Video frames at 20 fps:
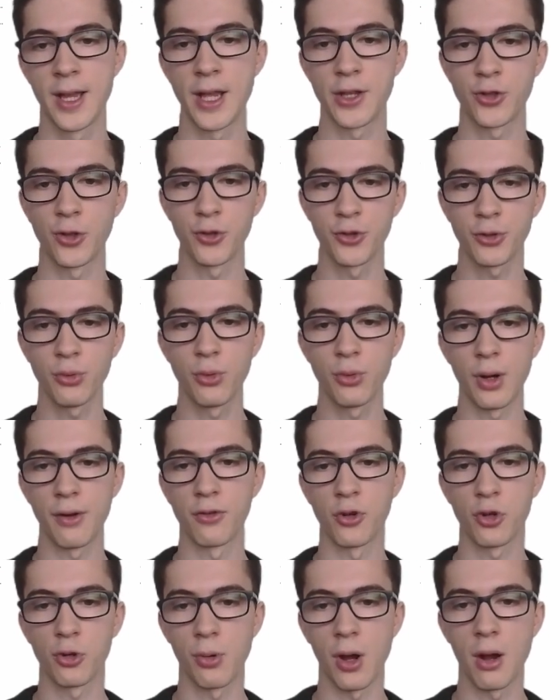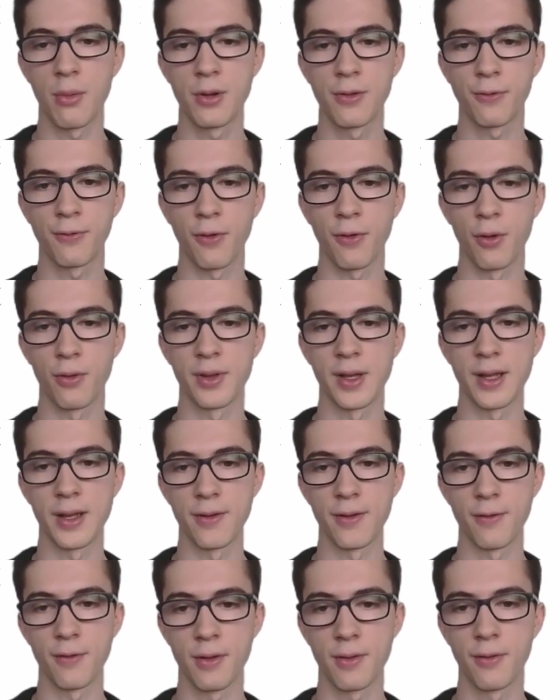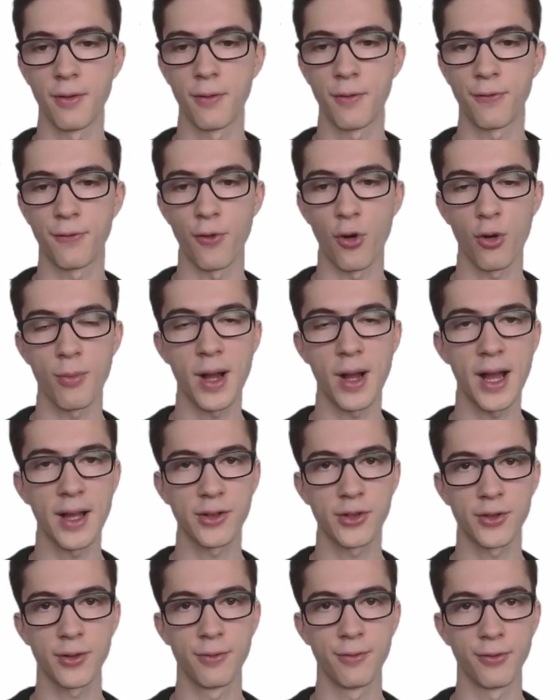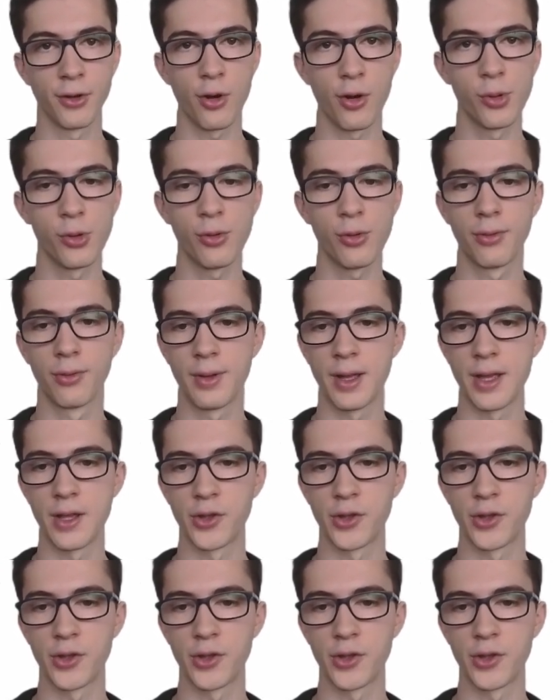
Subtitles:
It's also a requirement for the format variable.